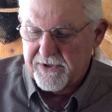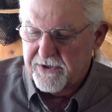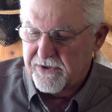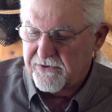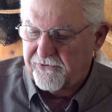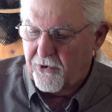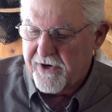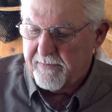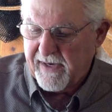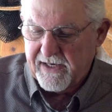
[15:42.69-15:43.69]
which is
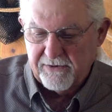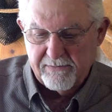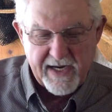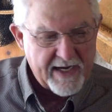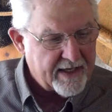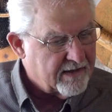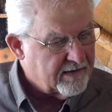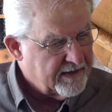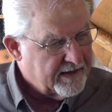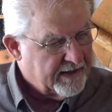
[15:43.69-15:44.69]
40-pound
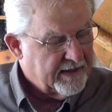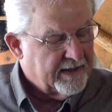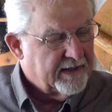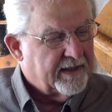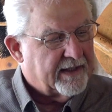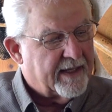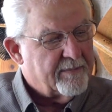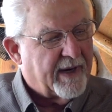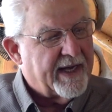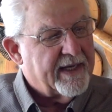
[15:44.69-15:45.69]
mono. I
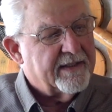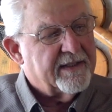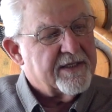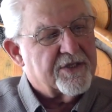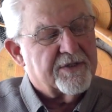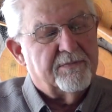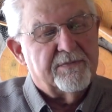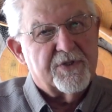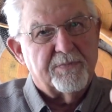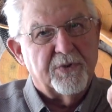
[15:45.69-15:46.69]
buy it in these
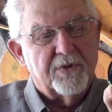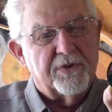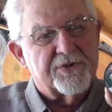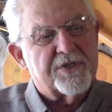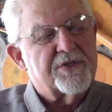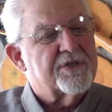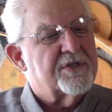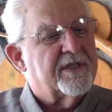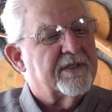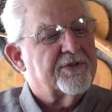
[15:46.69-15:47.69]
spools. This
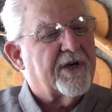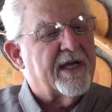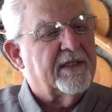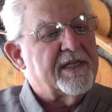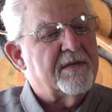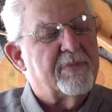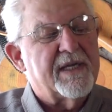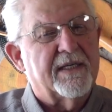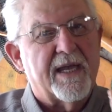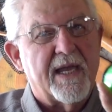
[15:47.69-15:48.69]
is the Trilene
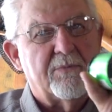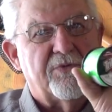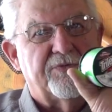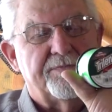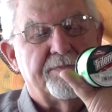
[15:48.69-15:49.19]
Big Game,